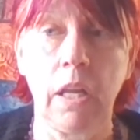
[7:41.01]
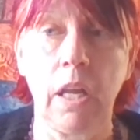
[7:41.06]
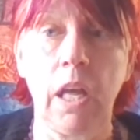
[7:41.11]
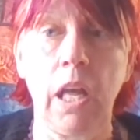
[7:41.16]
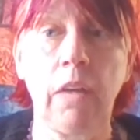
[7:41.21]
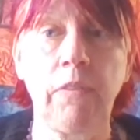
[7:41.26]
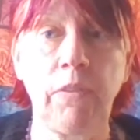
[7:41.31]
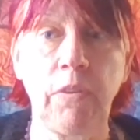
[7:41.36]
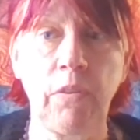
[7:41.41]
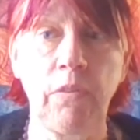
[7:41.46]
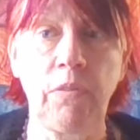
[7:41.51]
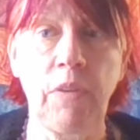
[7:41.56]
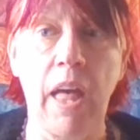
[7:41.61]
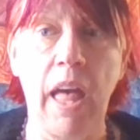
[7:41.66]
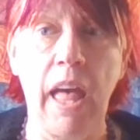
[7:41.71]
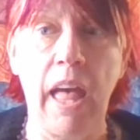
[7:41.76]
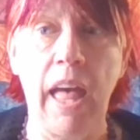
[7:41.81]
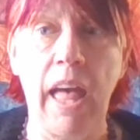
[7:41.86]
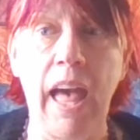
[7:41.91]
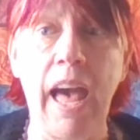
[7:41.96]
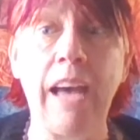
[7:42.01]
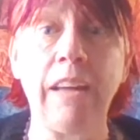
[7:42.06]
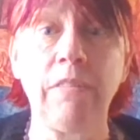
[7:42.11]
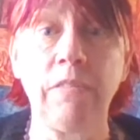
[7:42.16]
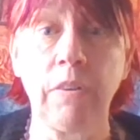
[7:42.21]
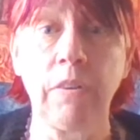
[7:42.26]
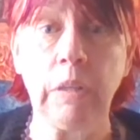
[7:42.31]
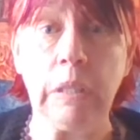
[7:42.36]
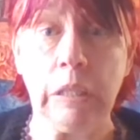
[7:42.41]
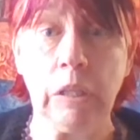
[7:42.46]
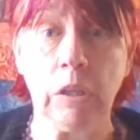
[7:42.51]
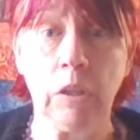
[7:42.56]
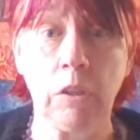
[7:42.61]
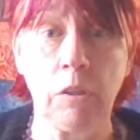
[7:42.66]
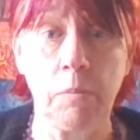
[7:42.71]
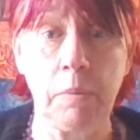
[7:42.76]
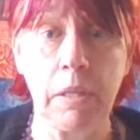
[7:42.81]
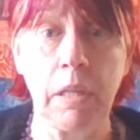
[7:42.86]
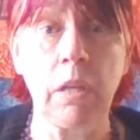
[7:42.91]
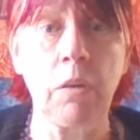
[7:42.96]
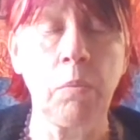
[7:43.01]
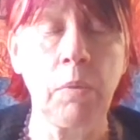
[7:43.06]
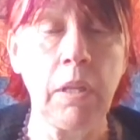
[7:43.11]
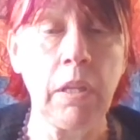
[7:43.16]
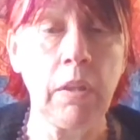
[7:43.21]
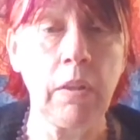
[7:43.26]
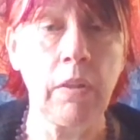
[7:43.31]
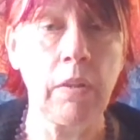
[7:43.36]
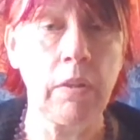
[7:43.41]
If you've had very little to begin with,